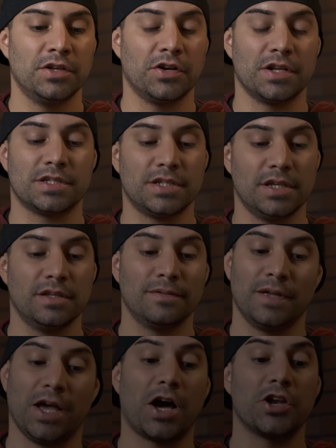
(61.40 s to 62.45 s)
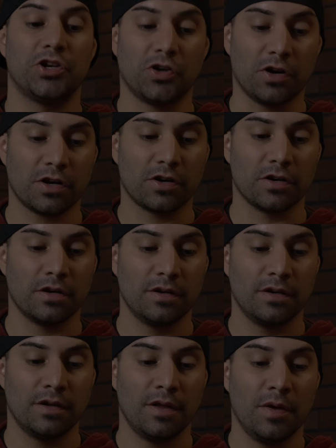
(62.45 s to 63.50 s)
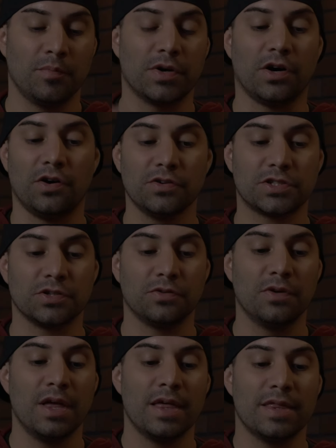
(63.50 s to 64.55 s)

you're gonna see it got darker, but also